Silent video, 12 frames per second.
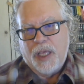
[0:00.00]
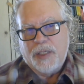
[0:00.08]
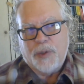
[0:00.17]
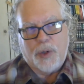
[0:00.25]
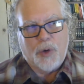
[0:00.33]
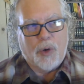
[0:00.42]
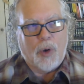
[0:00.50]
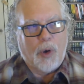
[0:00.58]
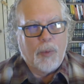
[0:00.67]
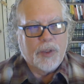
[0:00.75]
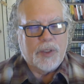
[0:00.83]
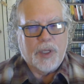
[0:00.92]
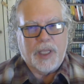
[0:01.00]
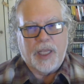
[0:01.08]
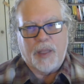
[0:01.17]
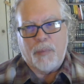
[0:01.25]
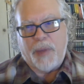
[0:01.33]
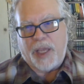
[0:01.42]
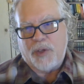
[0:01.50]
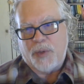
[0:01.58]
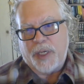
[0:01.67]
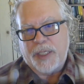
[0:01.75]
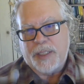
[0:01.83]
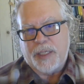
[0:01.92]
So you're almost looking at a
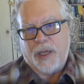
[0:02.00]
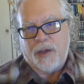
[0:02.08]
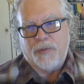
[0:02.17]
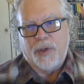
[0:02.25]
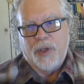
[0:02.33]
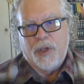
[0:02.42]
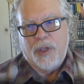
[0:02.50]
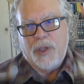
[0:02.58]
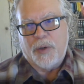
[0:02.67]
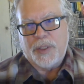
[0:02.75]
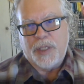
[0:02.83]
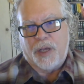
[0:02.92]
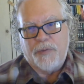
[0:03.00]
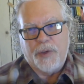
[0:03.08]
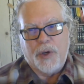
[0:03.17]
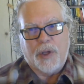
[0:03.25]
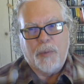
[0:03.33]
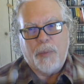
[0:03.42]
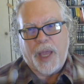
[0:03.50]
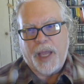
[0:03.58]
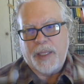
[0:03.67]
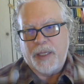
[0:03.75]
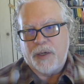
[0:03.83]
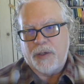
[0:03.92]
matrix of yourself and your
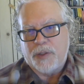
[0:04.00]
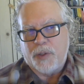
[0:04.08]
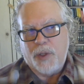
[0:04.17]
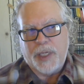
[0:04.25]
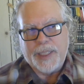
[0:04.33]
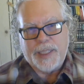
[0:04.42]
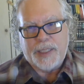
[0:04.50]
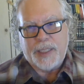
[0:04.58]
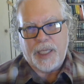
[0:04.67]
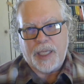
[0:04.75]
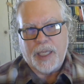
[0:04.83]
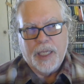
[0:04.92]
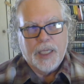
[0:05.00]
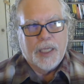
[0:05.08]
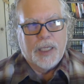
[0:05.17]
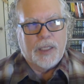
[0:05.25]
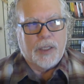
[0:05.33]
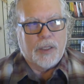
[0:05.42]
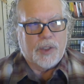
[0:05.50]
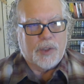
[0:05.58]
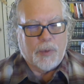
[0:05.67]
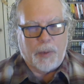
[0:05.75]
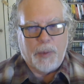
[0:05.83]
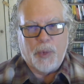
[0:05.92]
competitor, so you can see
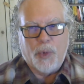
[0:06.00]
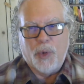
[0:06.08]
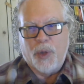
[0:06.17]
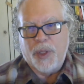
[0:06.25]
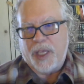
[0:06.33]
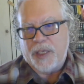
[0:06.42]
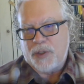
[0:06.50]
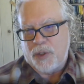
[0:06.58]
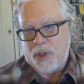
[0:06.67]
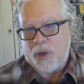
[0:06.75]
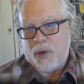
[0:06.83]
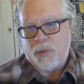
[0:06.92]
swimming pool, yes or no.